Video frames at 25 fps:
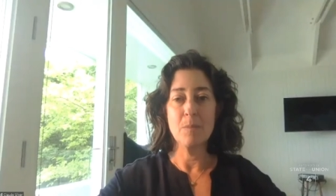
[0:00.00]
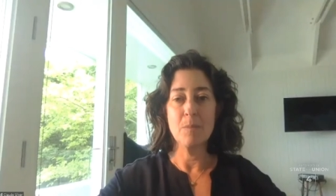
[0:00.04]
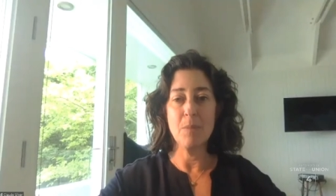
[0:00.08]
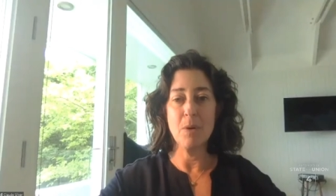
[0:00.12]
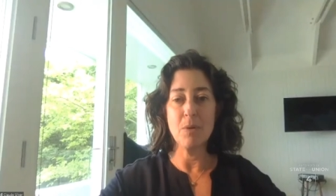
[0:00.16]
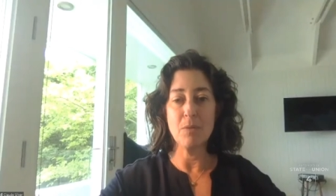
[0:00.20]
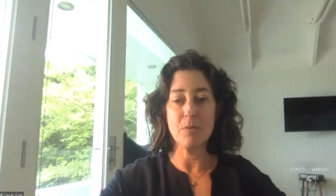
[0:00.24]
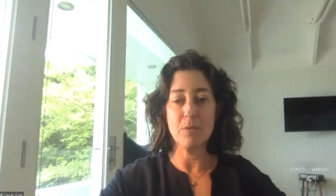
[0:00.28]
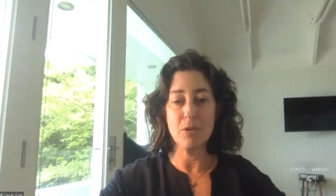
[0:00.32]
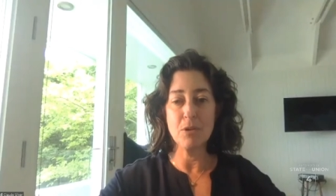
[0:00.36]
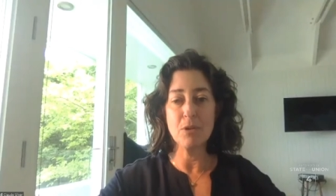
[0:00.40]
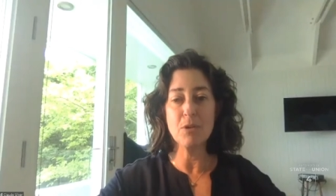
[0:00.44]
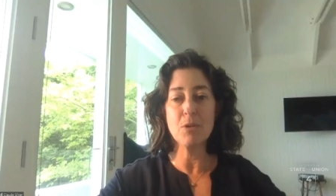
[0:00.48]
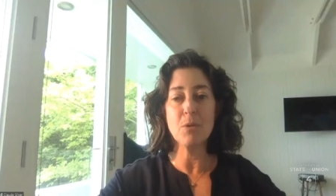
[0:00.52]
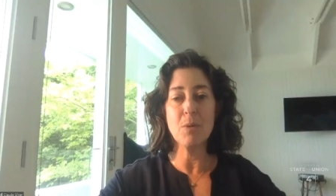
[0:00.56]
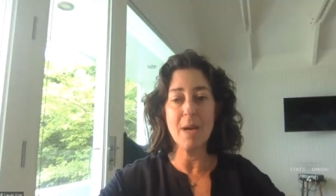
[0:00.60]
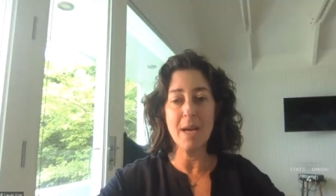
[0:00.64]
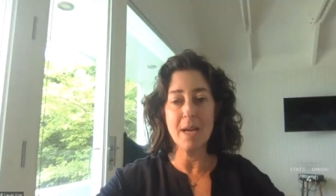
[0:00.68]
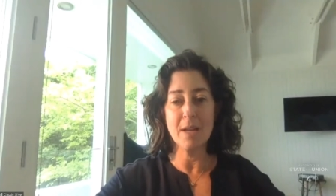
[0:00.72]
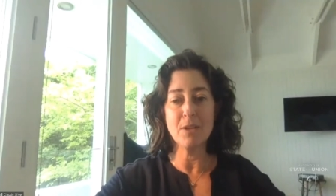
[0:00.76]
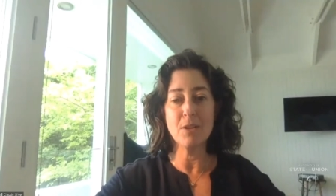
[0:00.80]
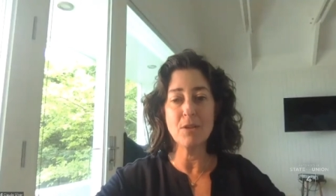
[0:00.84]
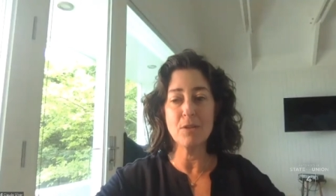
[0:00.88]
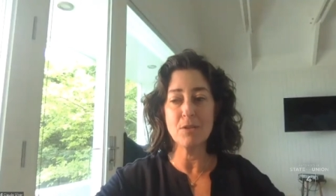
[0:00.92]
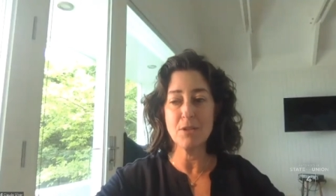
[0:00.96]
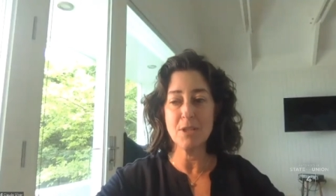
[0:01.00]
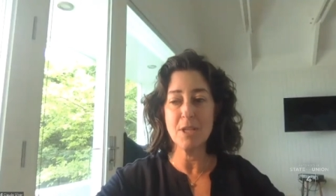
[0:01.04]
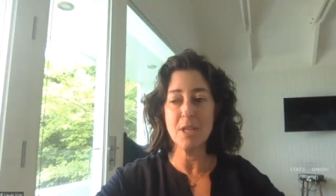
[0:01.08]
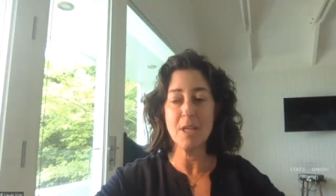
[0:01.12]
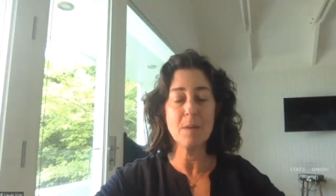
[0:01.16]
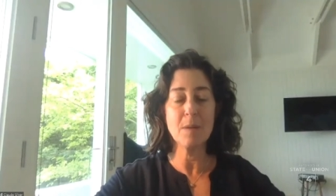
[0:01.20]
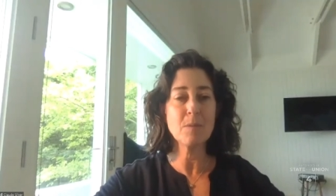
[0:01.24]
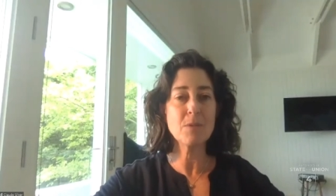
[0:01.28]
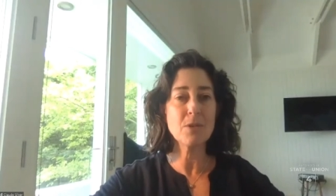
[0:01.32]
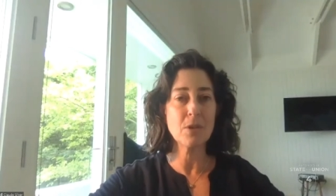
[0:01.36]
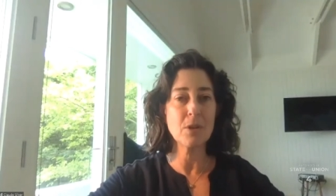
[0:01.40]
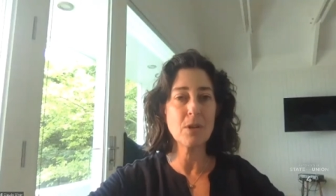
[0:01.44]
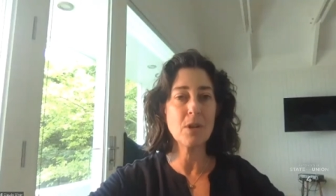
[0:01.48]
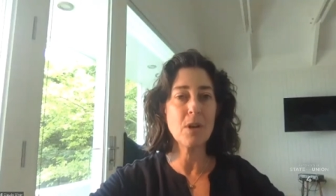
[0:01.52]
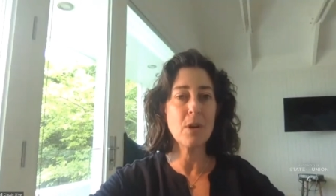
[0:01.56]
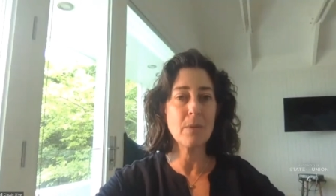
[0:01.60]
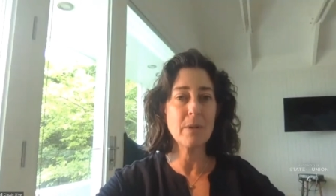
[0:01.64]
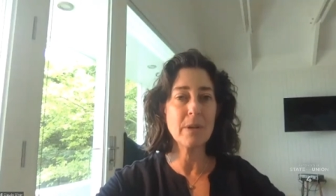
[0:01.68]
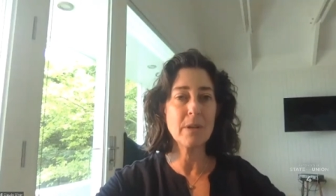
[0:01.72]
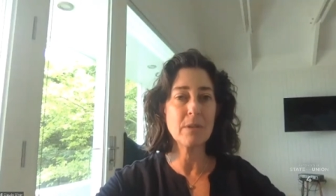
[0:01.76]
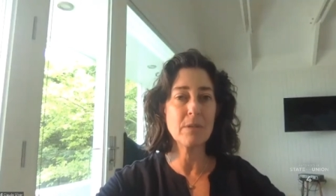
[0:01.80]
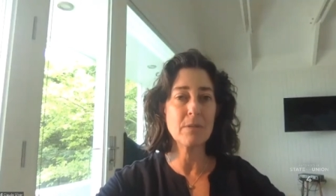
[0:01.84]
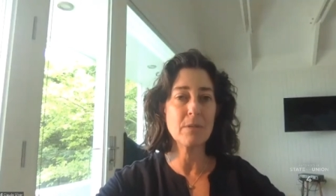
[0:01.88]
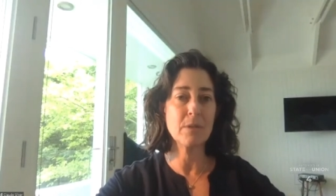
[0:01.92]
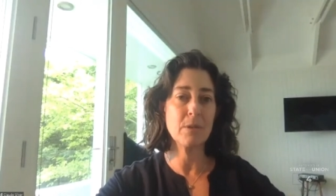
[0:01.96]
both you and your teams are
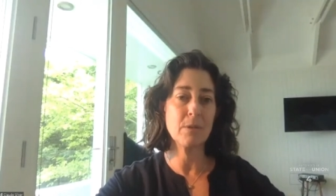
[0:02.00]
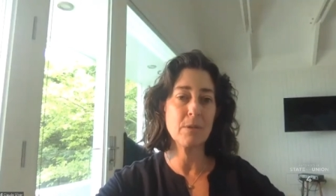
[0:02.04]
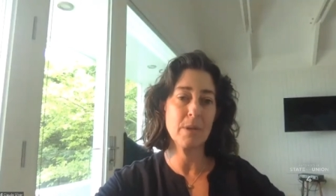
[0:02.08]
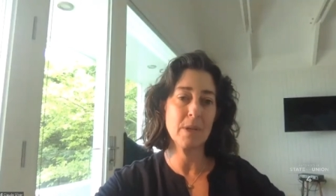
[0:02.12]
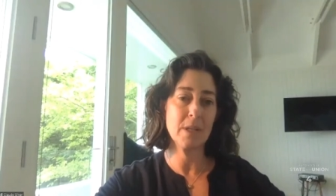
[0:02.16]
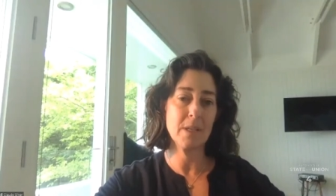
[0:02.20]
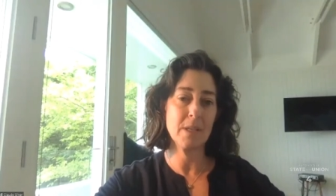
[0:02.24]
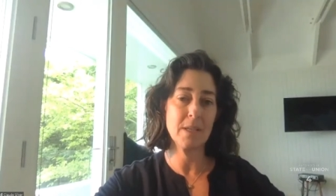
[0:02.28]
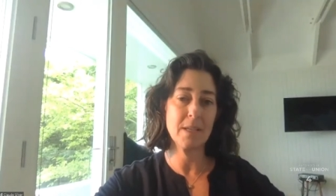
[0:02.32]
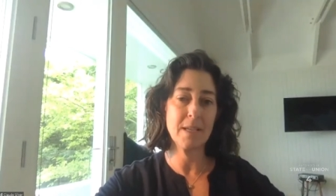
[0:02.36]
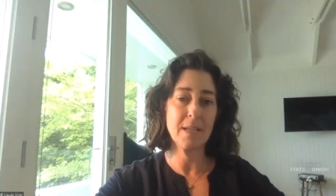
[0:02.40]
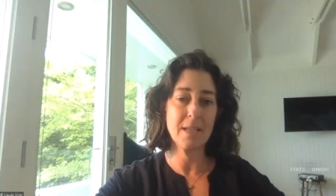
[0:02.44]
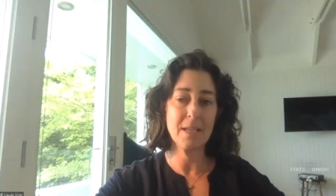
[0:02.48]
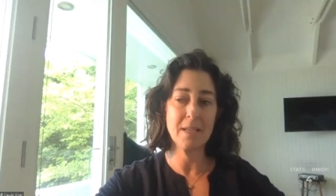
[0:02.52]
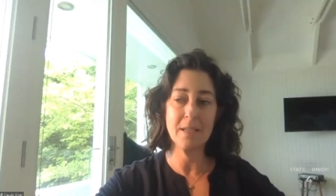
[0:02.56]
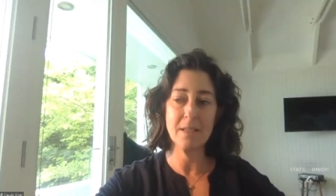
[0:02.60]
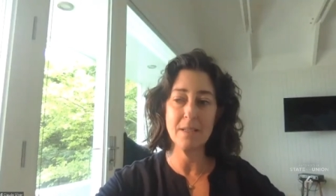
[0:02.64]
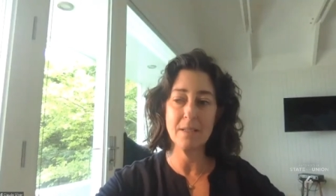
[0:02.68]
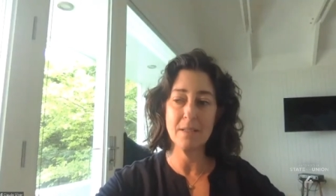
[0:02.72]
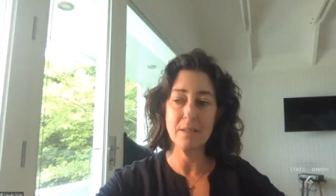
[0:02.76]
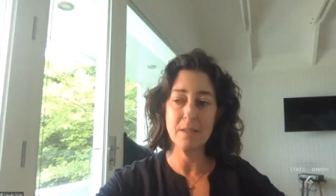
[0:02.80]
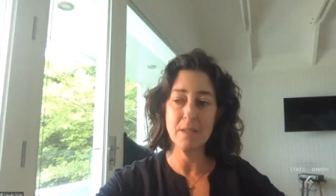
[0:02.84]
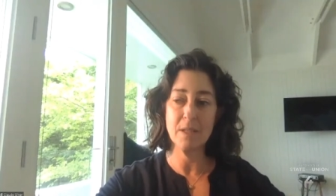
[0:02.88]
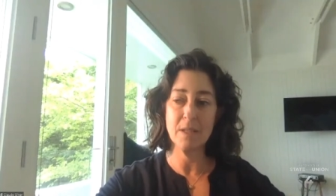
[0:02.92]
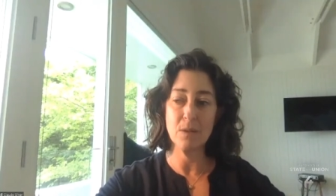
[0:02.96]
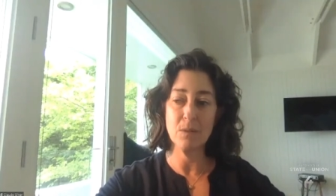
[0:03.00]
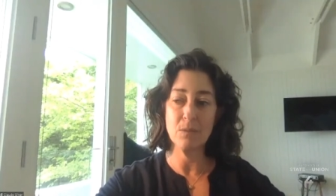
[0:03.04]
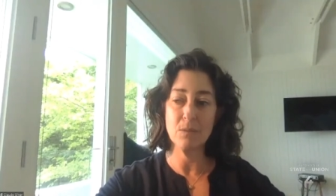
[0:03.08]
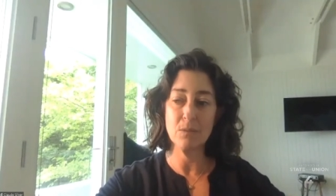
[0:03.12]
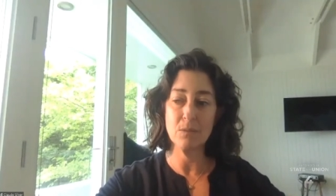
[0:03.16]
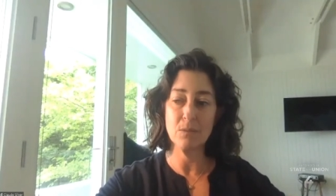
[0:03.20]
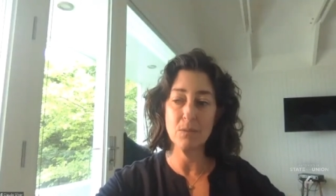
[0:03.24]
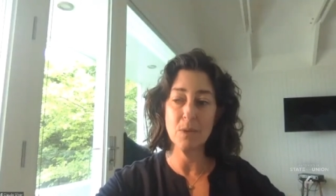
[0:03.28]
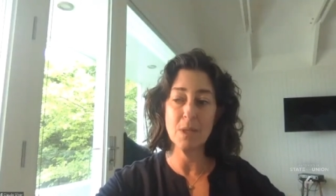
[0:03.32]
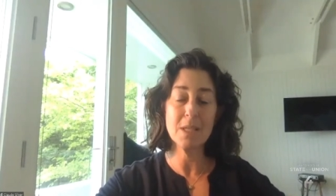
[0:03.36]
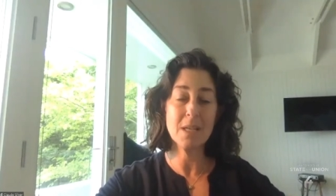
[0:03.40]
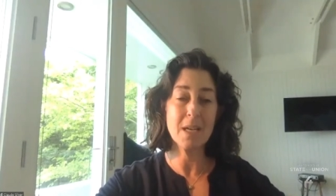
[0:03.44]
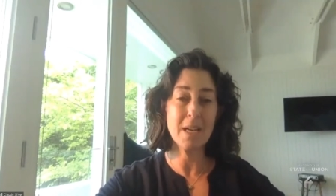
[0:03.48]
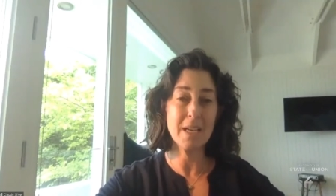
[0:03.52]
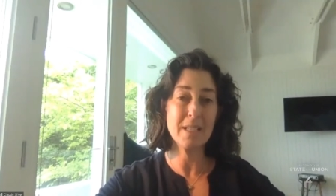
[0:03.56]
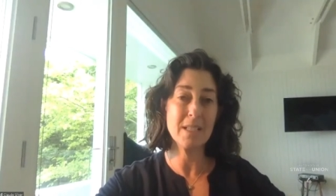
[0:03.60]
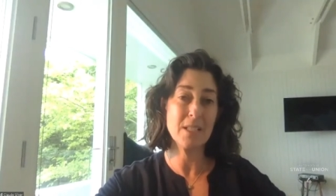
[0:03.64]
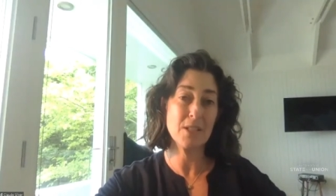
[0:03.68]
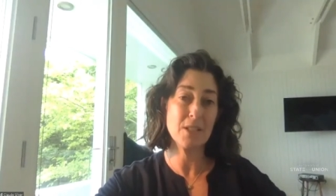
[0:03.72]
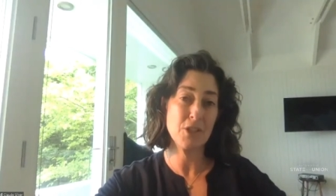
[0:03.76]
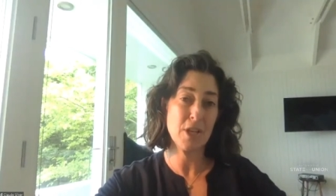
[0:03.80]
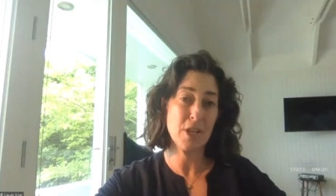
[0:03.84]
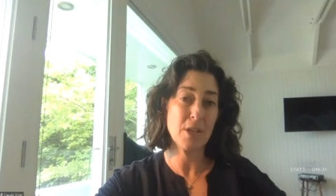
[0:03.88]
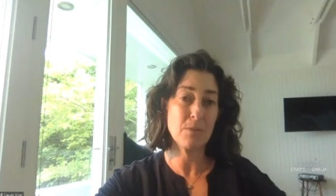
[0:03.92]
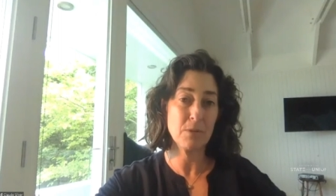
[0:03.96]
going through, and and you know what kind
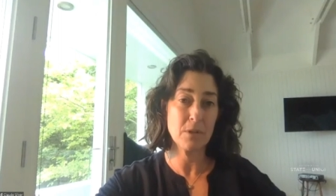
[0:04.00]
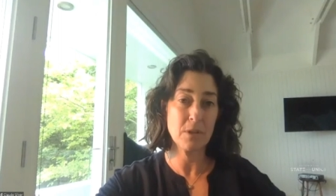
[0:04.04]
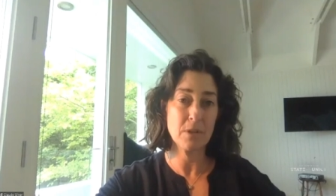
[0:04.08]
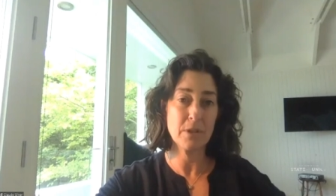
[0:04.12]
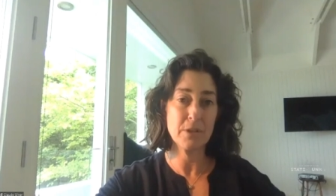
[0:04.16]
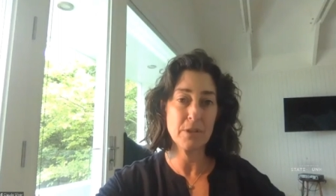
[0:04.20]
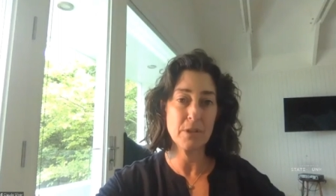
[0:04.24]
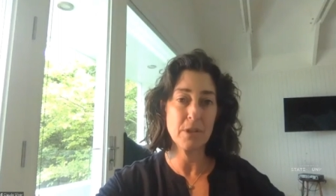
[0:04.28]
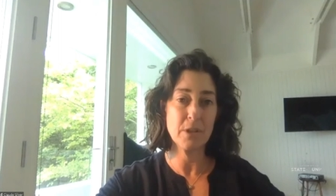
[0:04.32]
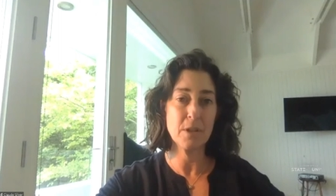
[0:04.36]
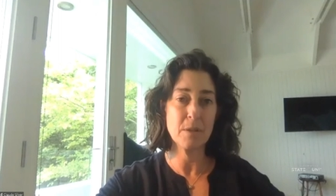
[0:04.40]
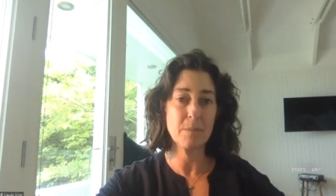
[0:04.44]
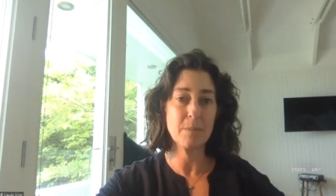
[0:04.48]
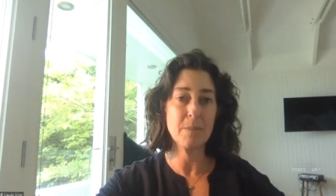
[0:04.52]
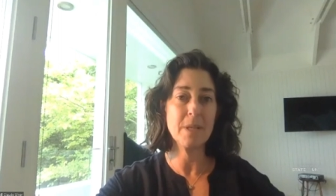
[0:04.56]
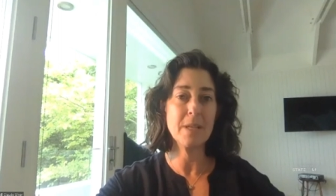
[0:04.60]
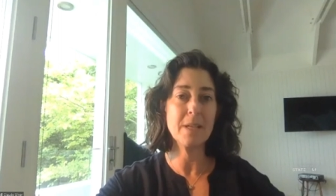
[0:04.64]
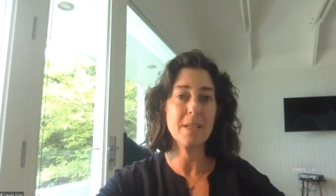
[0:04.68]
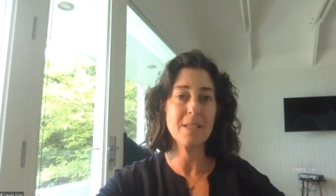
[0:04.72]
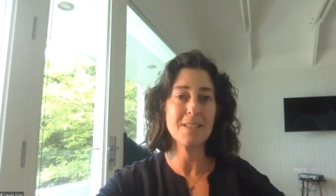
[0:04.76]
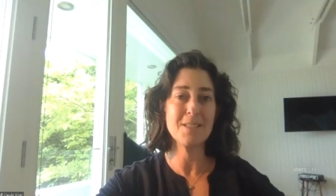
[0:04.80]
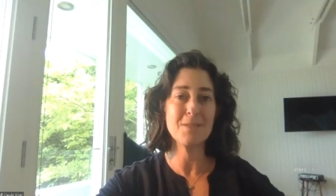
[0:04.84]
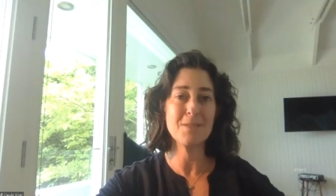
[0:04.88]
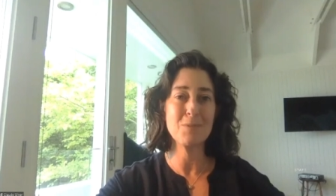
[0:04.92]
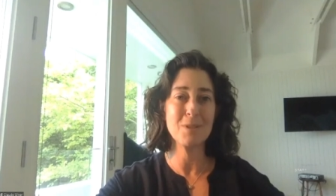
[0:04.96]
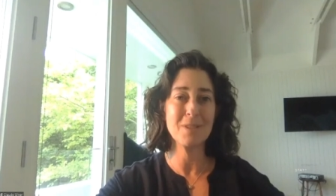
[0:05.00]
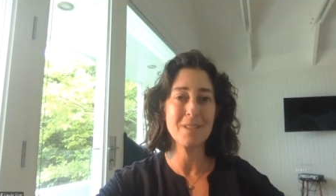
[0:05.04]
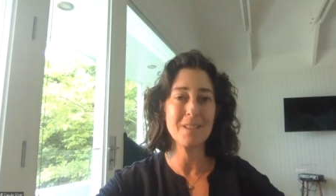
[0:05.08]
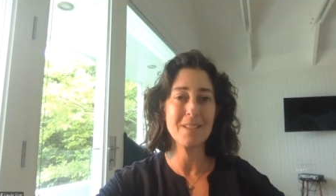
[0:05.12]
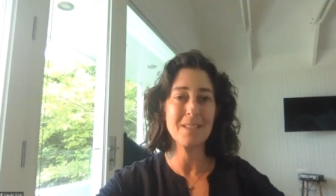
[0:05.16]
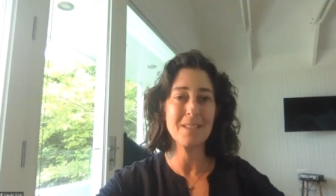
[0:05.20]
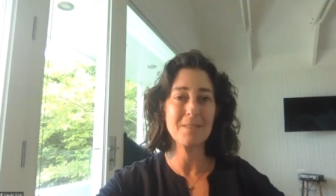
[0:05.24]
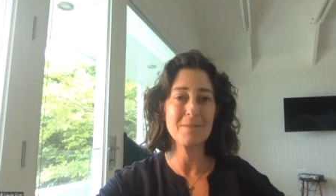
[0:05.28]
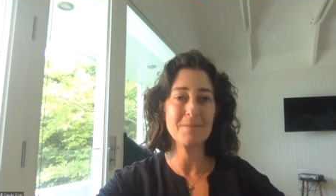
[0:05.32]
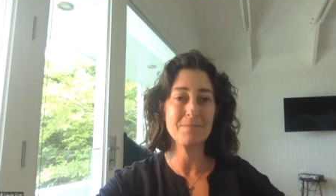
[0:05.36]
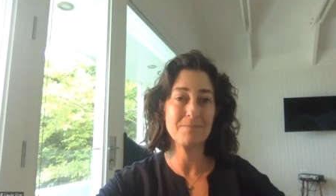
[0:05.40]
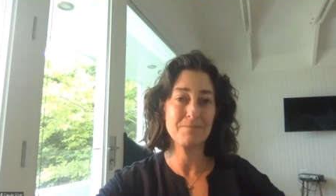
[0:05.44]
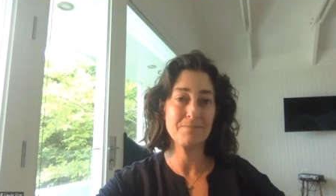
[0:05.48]
of general are you going to be is really